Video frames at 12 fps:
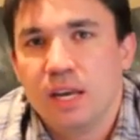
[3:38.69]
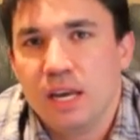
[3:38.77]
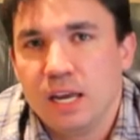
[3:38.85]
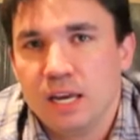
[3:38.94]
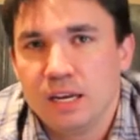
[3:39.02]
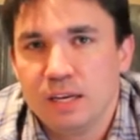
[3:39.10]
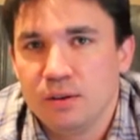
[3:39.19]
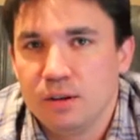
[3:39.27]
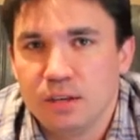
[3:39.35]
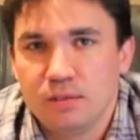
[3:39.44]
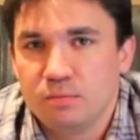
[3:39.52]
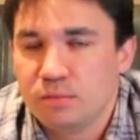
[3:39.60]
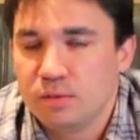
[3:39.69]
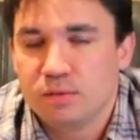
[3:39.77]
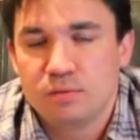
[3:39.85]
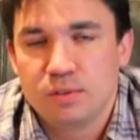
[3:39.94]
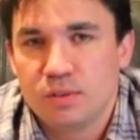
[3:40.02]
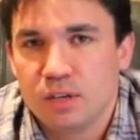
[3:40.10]
and you can
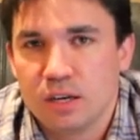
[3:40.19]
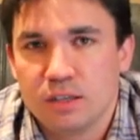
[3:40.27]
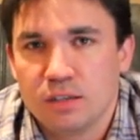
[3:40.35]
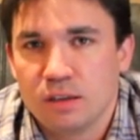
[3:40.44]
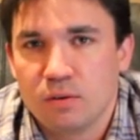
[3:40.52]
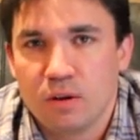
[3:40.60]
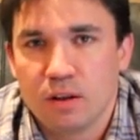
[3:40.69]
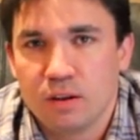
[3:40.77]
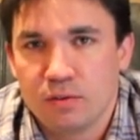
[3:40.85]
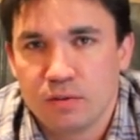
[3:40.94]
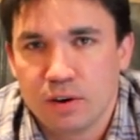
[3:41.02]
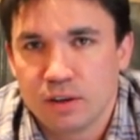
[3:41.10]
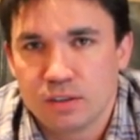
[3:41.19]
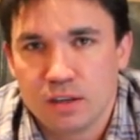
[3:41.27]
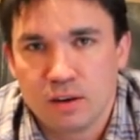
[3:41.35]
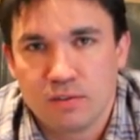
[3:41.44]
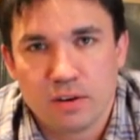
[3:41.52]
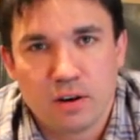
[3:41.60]
judge the quality for
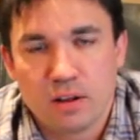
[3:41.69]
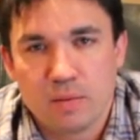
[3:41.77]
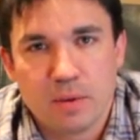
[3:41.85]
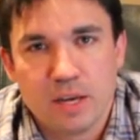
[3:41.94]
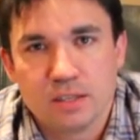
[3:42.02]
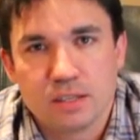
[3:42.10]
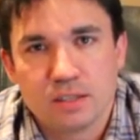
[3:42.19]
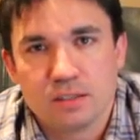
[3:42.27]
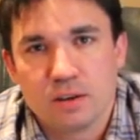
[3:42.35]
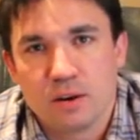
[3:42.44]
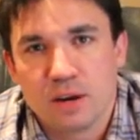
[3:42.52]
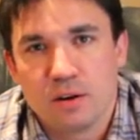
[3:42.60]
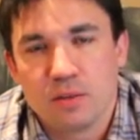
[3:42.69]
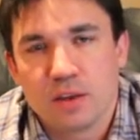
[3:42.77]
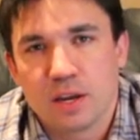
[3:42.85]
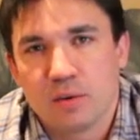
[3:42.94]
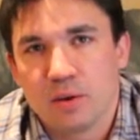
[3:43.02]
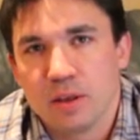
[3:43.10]
yourself. They're all amazing, so I don't
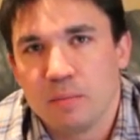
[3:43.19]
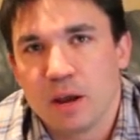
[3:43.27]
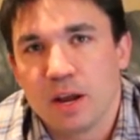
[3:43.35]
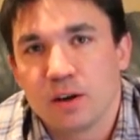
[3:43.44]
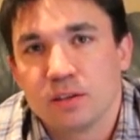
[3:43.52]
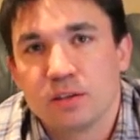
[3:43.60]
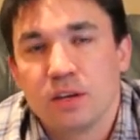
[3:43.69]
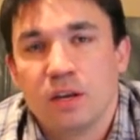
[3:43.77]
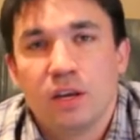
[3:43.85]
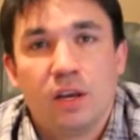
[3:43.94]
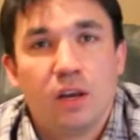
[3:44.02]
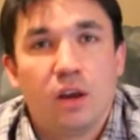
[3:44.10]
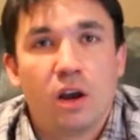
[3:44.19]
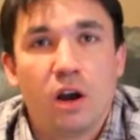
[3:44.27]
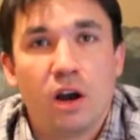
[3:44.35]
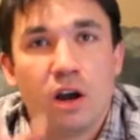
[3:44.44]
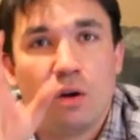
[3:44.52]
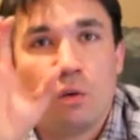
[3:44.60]
think it really matters.
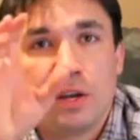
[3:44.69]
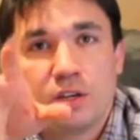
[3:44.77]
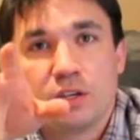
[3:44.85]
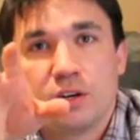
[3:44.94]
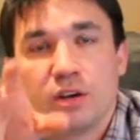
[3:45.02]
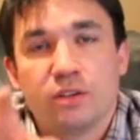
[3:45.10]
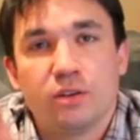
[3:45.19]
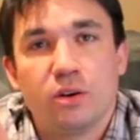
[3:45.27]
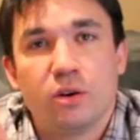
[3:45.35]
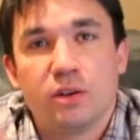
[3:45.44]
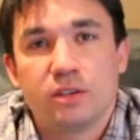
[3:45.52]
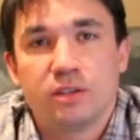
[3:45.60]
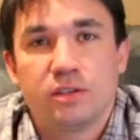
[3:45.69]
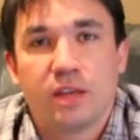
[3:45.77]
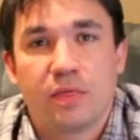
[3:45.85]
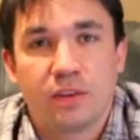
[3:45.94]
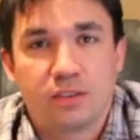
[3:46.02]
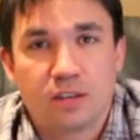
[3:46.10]
Uh, what you should also notice is
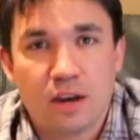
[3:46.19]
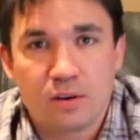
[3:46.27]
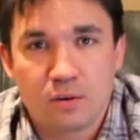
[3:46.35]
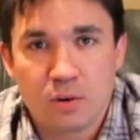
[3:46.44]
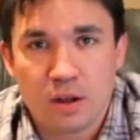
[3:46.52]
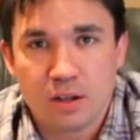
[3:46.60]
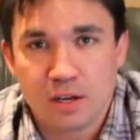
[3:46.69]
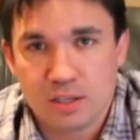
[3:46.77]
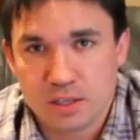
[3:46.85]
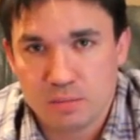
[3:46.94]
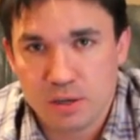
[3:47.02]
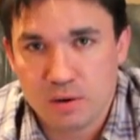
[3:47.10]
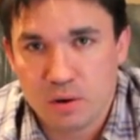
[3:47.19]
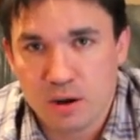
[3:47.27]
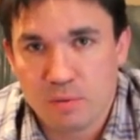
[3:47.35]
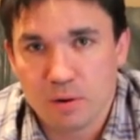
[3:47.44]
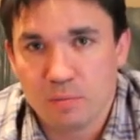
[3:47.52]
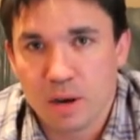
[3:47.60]
that the sound quality should be
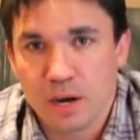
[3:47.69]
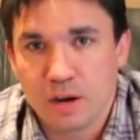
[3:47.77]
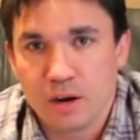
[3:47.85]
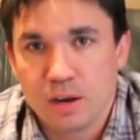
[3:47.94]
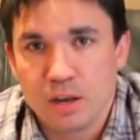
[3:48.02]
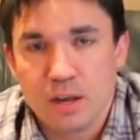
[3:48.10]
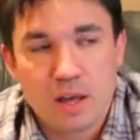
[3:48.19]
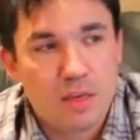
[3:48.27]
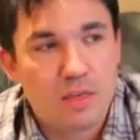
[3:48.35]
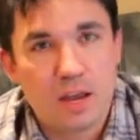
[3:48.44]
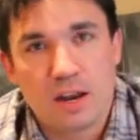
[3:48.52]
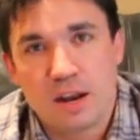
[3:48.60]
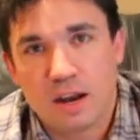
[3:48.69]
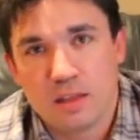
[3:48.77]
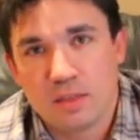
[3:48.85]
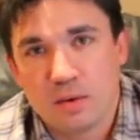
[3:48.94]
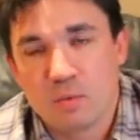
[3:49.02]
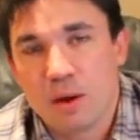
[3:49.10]
quite a bit better than
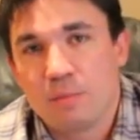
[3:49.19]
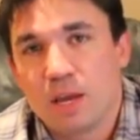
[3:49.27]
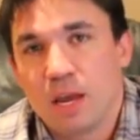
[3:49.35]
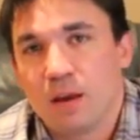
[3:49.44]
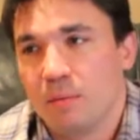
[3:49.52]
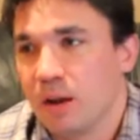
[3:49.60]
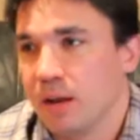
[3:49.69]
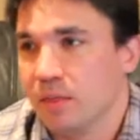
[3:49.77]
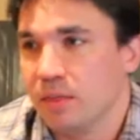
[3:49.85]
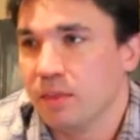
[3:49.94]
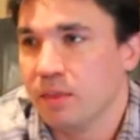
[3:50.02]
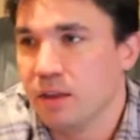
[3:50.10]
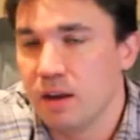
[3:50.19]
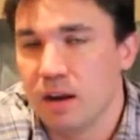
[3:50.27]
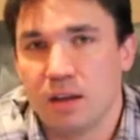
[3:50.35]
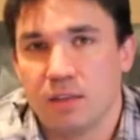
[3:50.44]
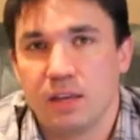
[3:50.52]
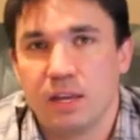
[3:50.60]
on the webcam and
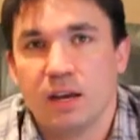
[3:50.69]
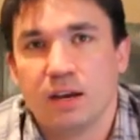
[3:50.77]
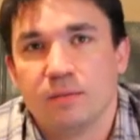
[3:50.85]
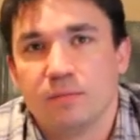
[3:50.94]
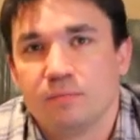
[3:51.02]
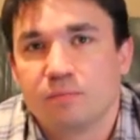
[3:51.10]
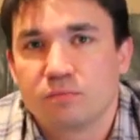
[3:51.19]
on the um,